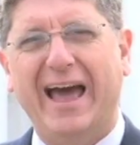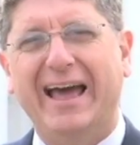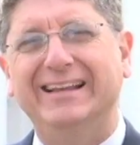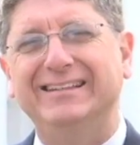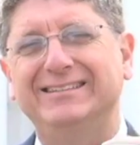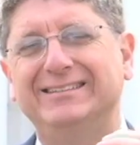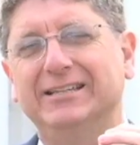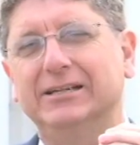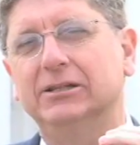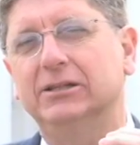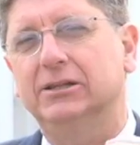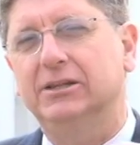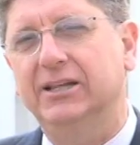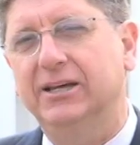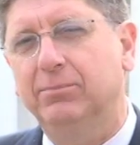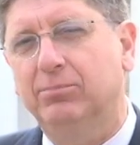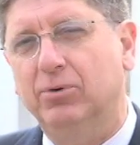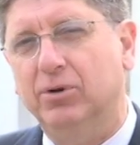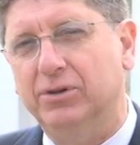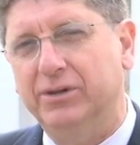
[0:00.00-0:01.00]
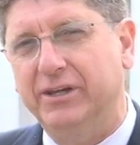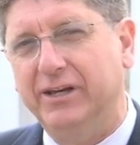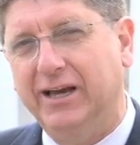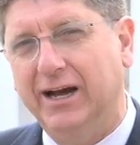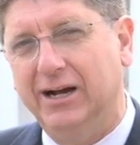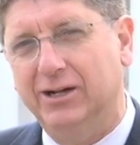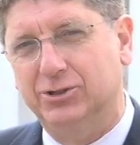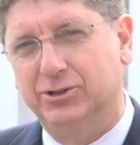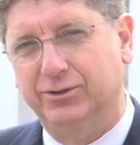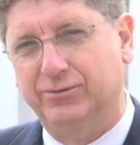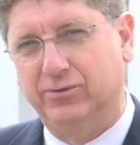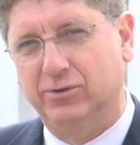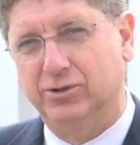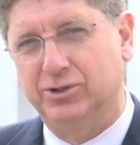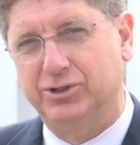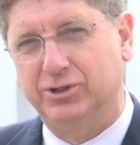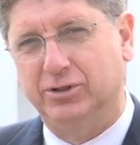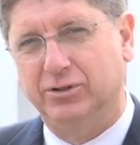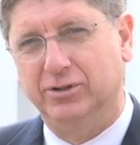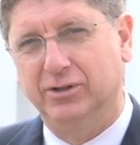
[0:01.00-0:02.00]
and deliberately
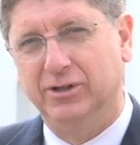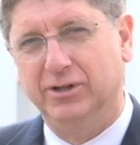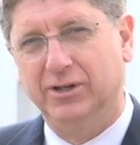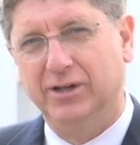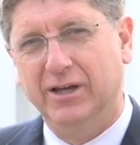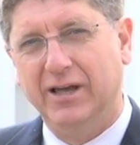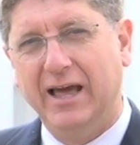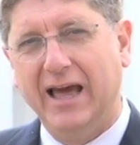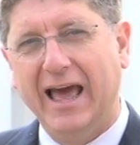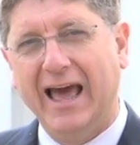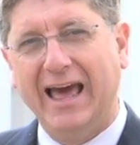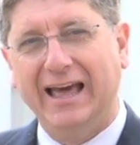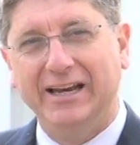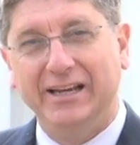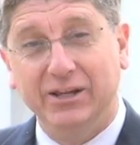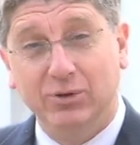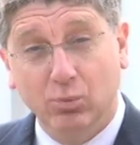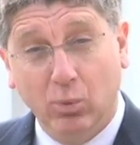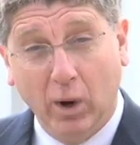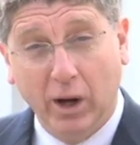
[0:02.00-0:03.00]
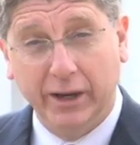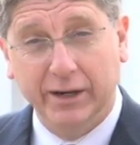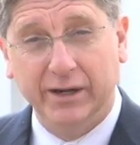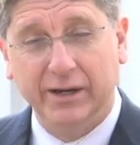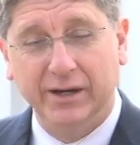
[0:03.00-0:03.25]
controversial, and he won.